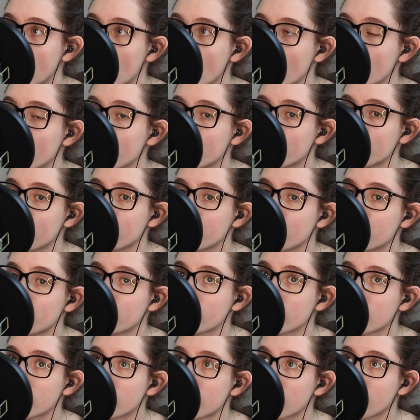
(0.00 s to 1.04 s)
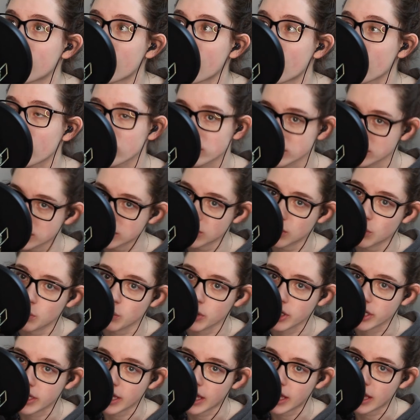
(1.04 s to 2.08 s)
who are still
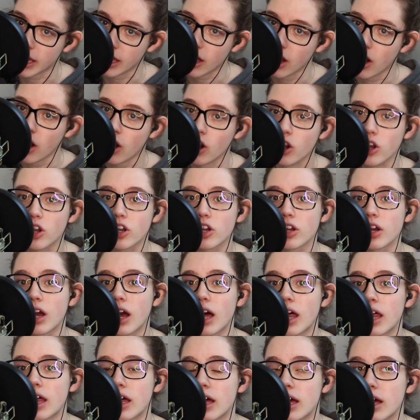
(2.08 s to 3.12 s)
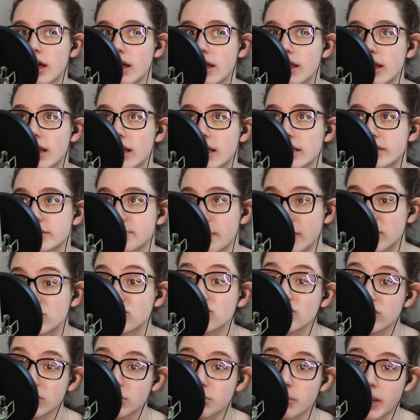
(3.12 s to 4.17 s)
working are,
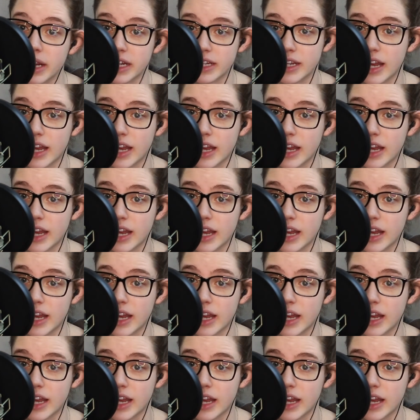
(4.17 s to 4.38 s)
especially right